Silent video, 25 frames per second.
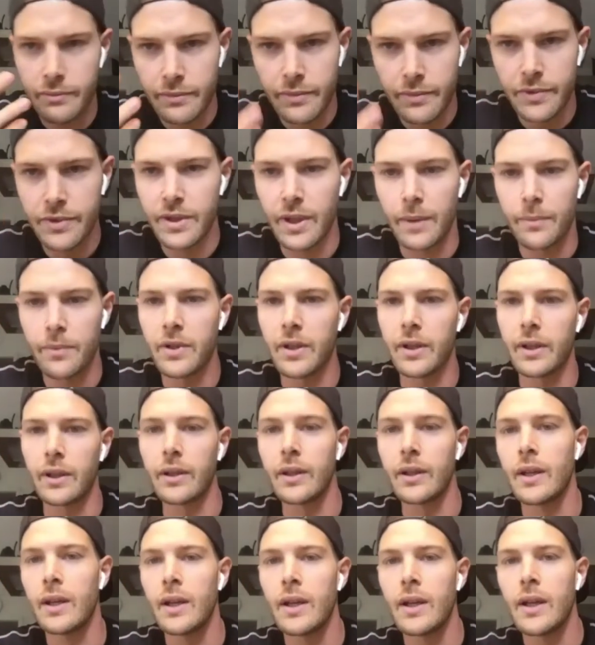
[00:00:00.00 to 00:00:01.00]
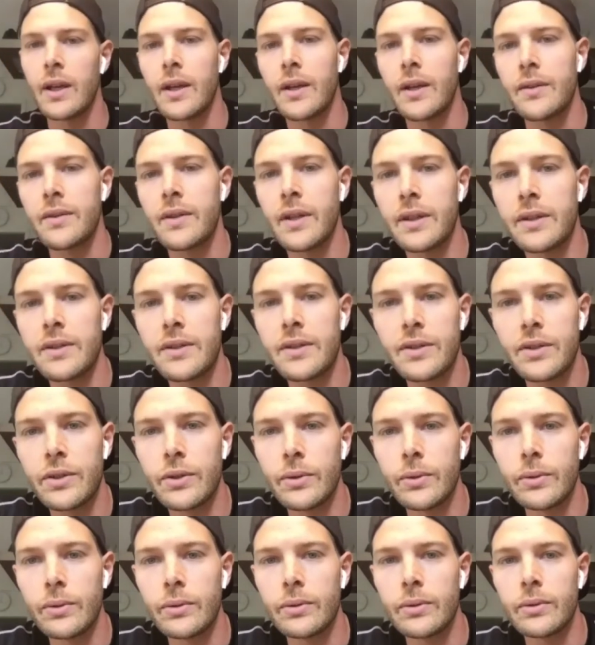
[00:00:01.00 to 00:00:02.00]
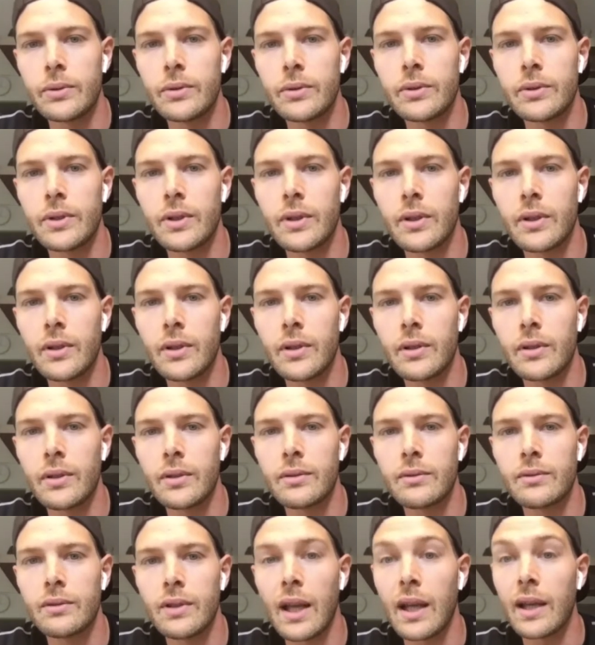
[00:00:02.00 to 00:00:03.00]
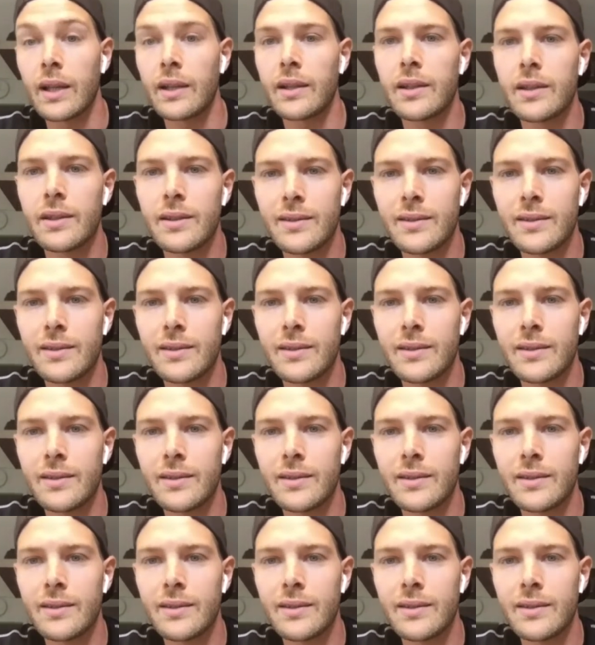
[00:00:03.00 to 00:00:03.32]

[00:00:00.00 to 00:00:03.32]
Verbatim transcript: something that you uh, like.